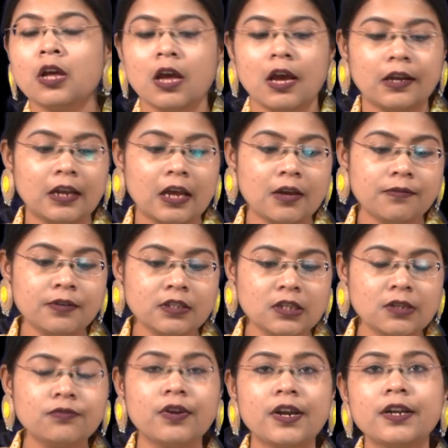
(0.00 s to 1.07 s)
and I have
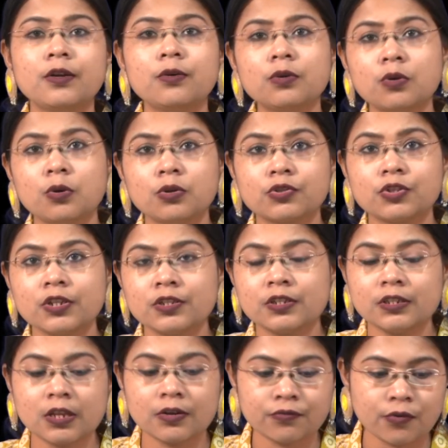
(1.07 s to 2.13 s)
received very good questions
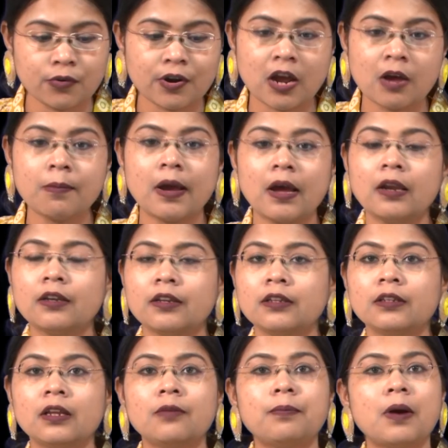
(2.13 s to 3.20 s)
in the forum and in
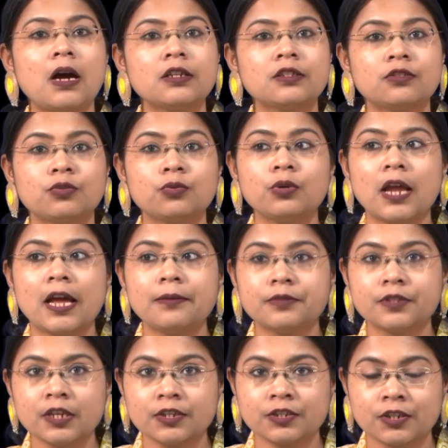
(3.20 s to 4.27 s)
the past 2 live
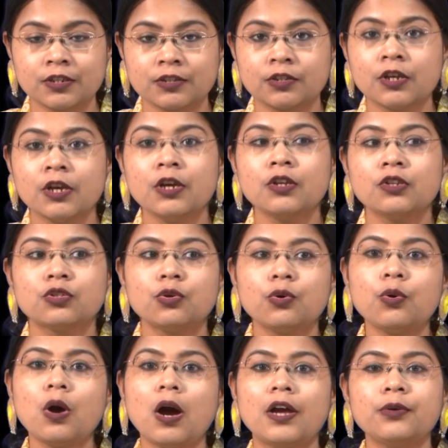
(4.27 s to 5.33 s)
sessions.
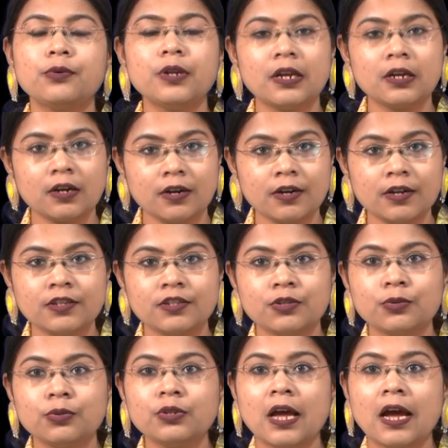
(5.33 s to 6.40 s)
So, I would encourage
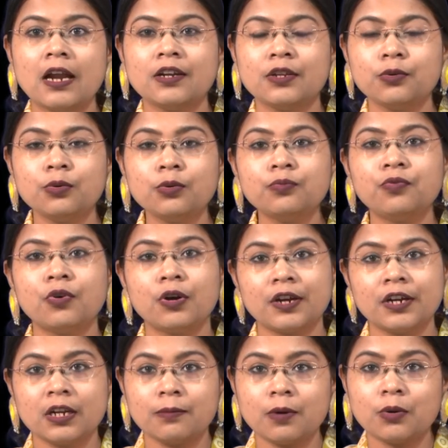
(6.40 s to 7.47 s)
you that you
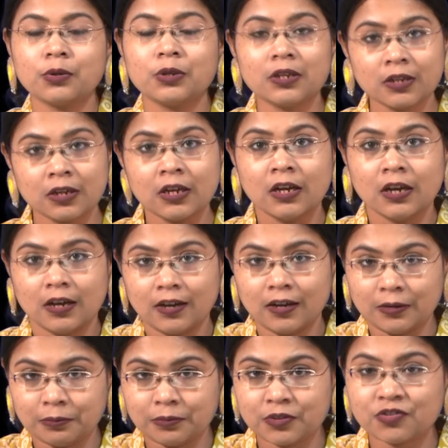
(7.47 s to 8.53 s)
forget about the
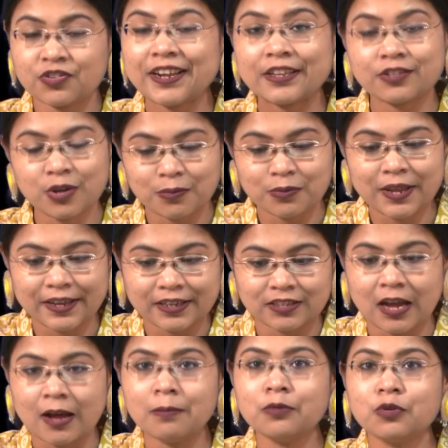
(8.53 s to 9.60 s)
stress of the
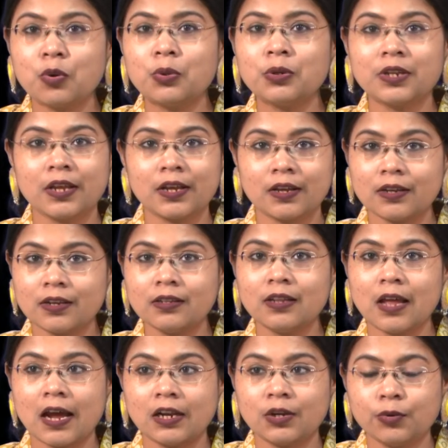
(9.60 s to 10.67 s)
exam, do not take it in
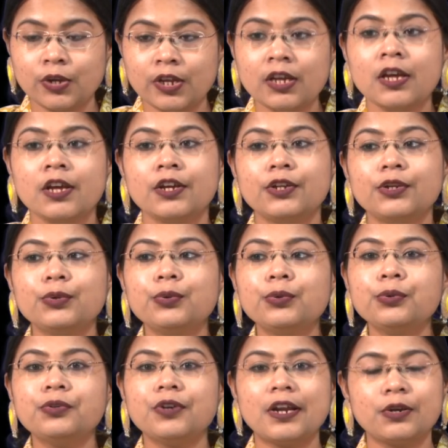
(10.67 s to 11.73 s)
that way,
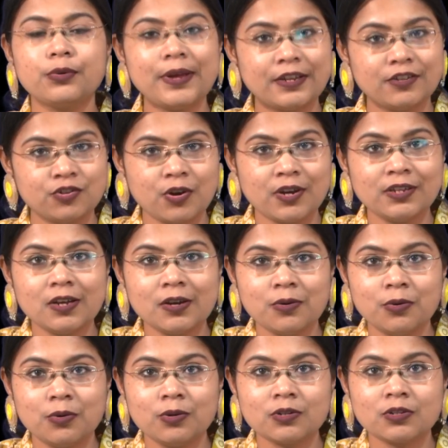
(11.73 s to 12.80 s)
you try to enjoy the
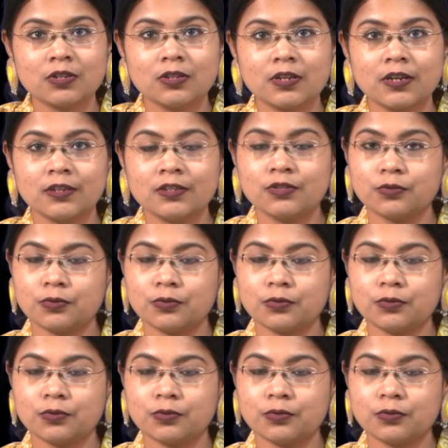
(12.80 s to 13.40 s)
course. There is